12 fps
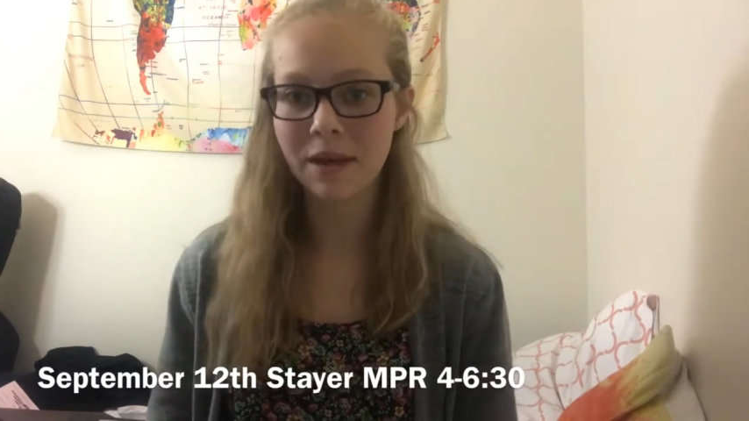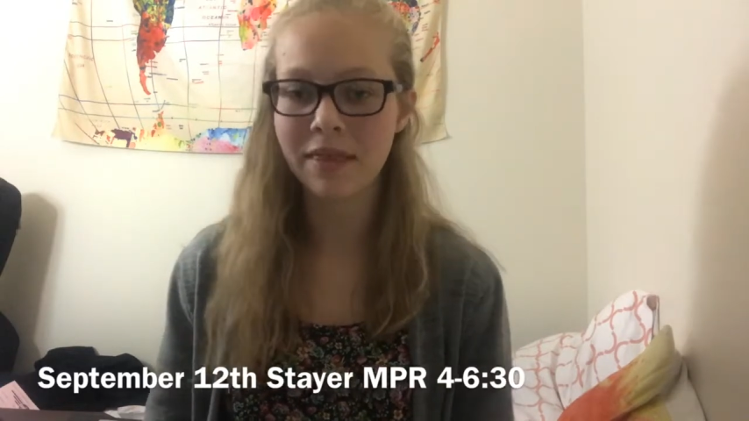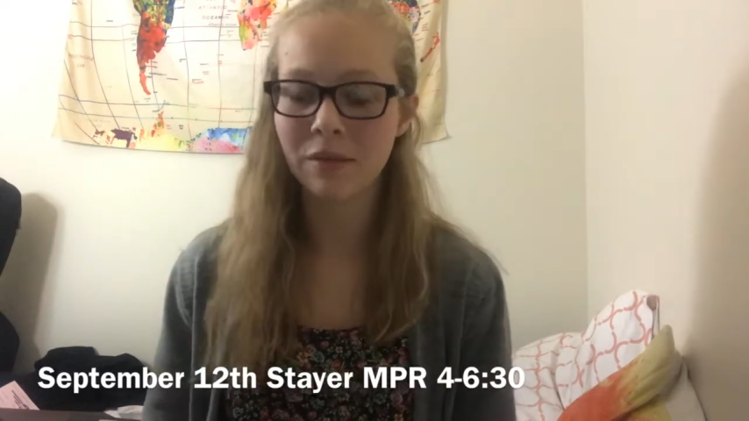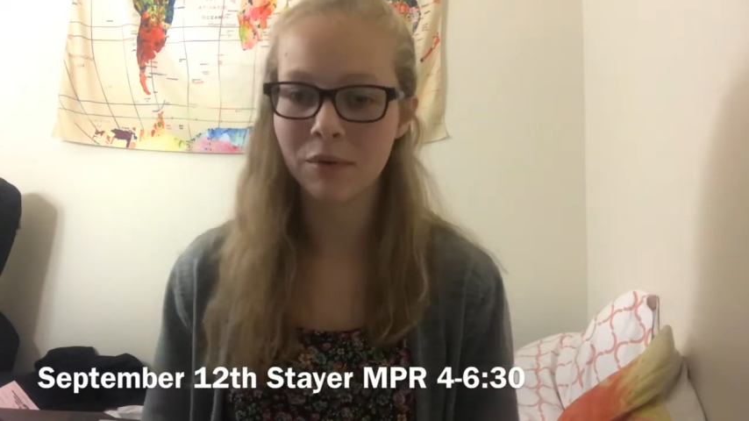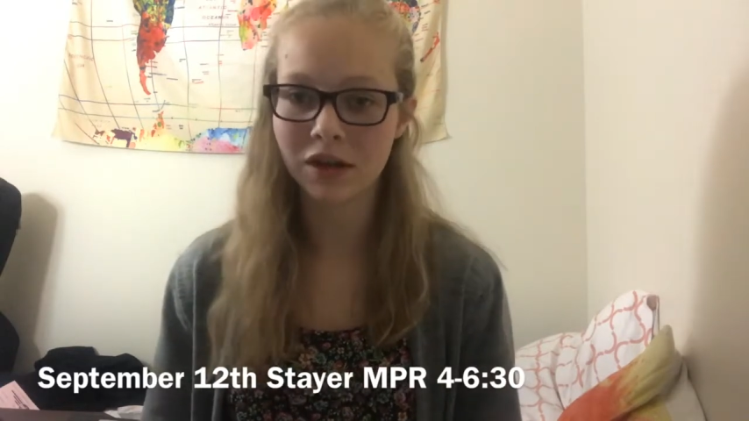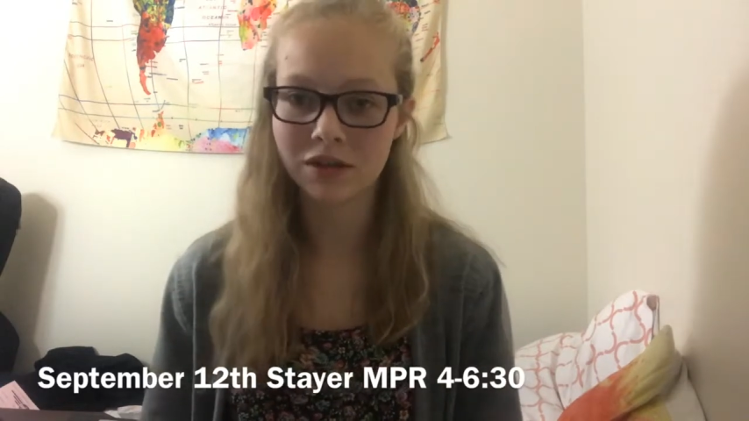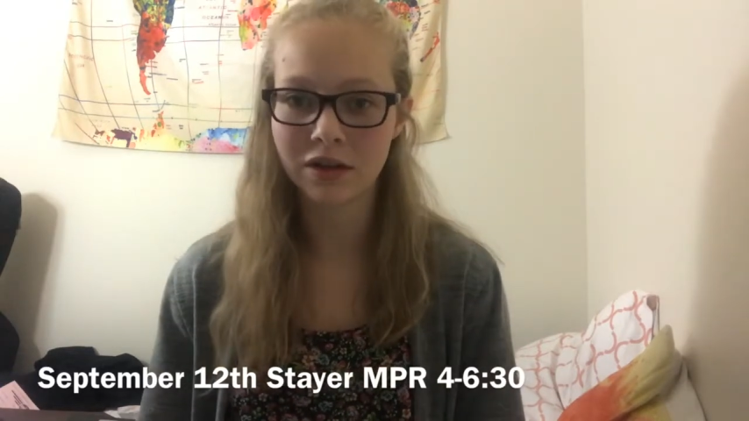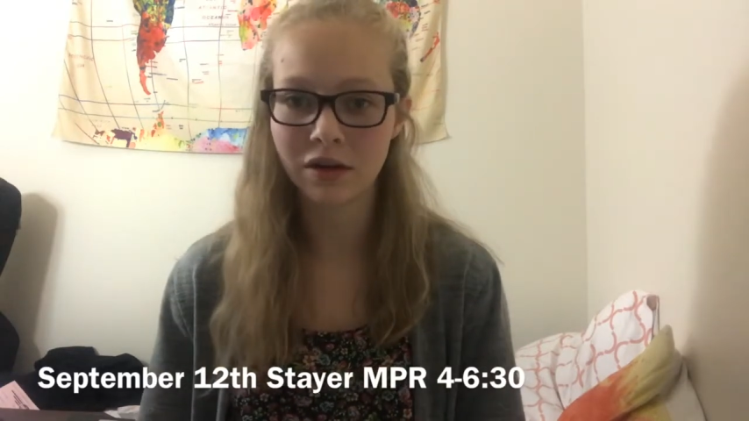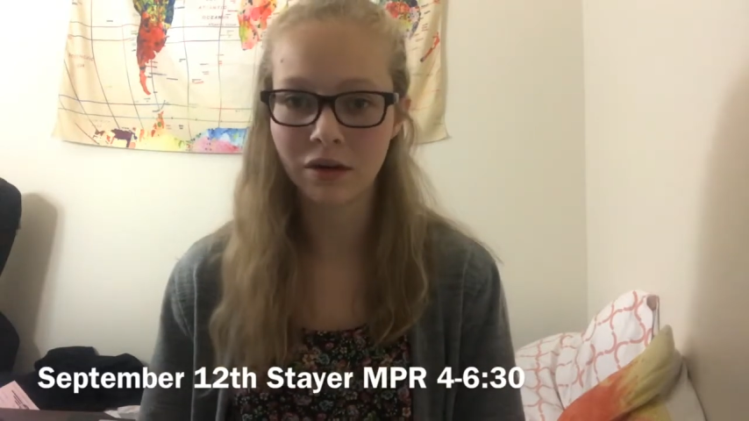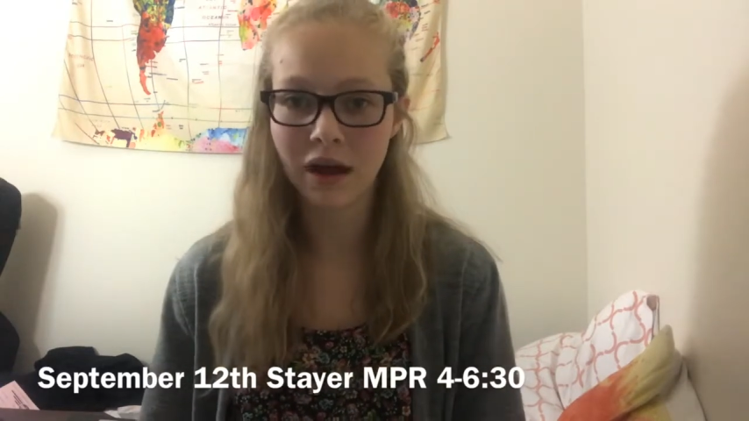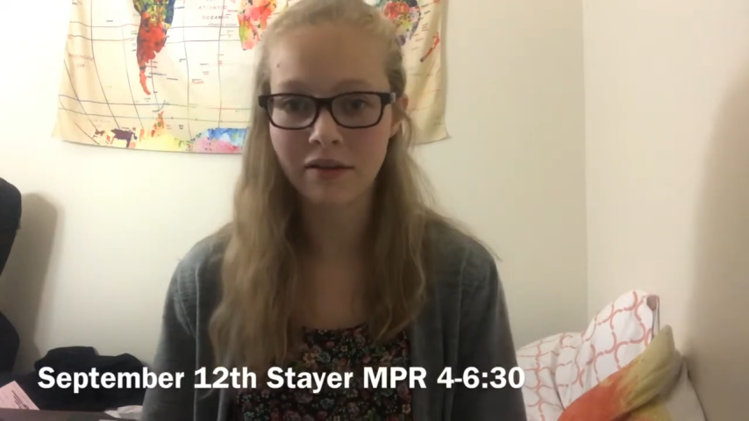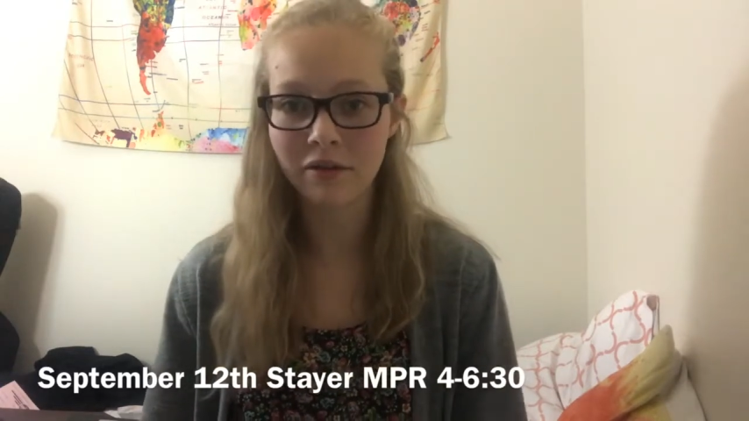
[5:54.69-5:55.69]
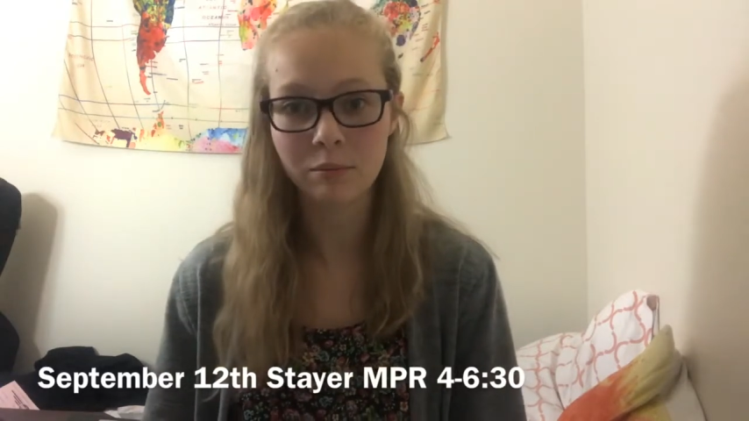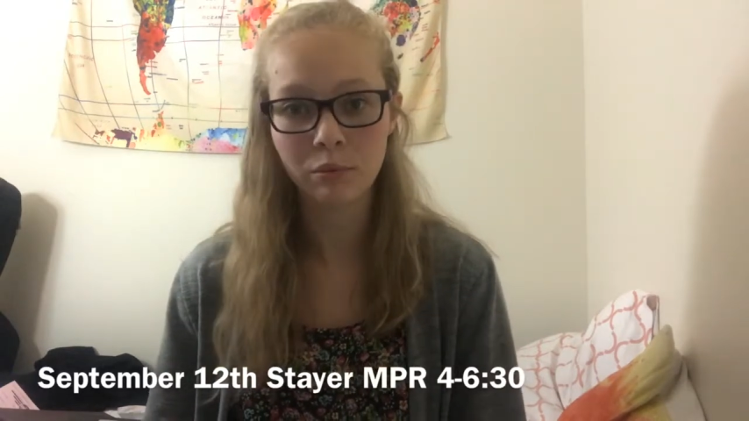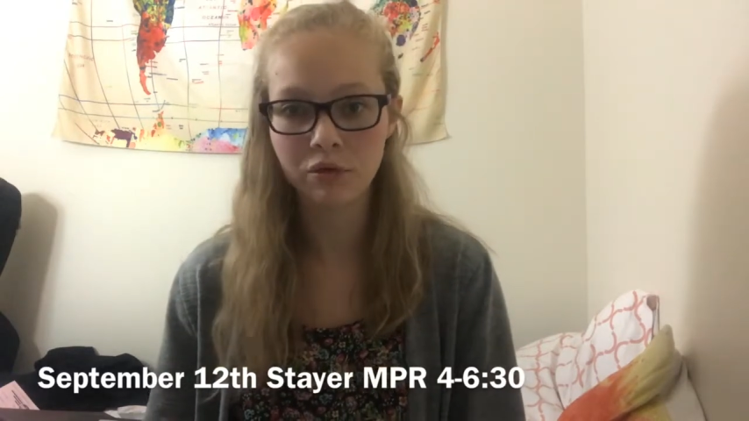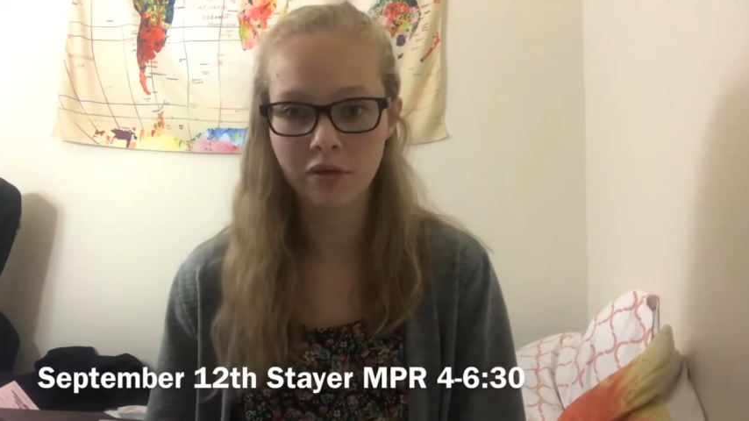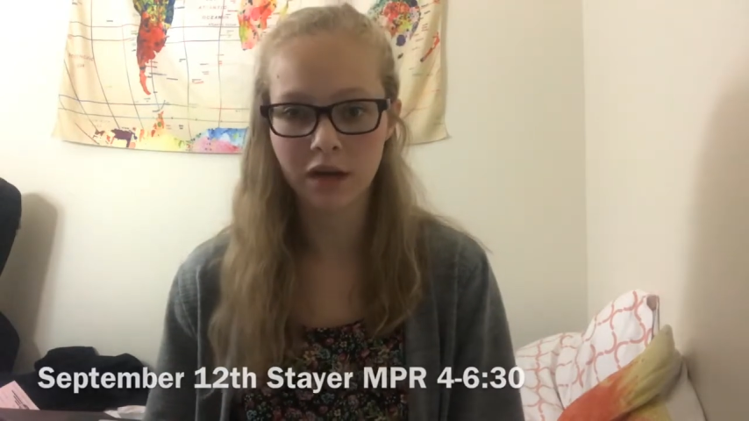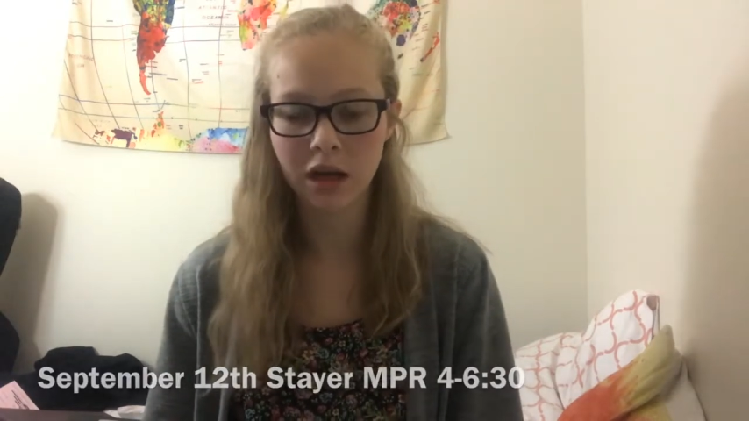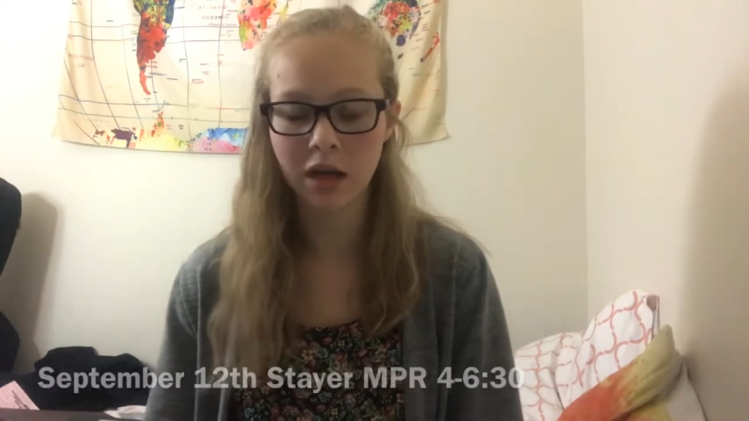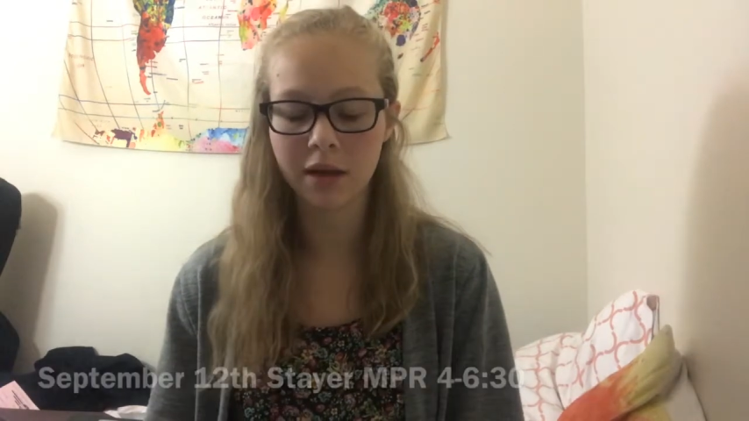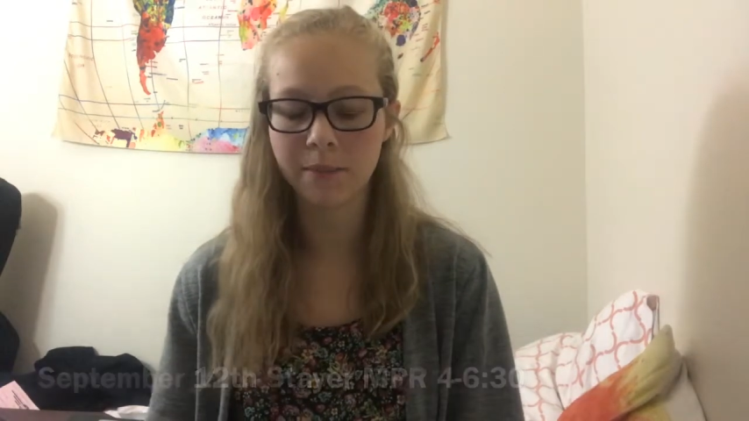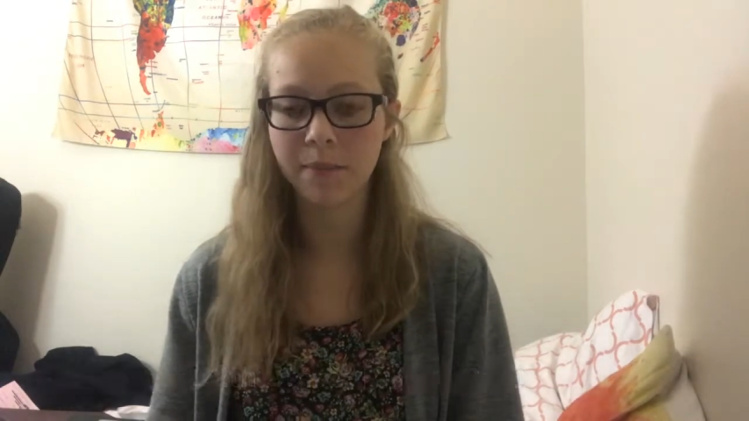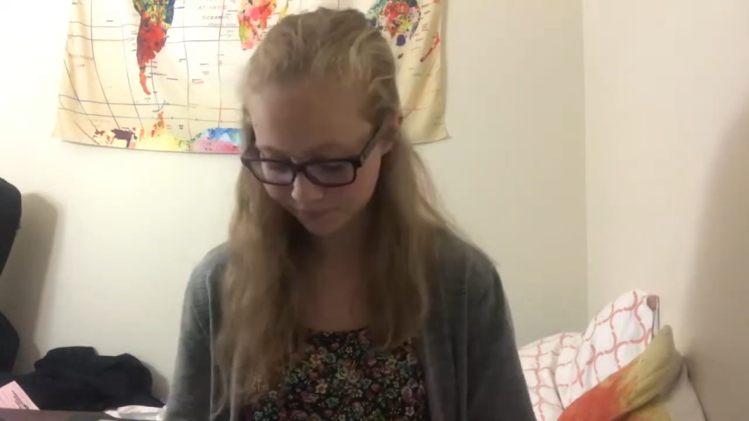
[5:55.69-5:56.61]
and then we also have a movie night.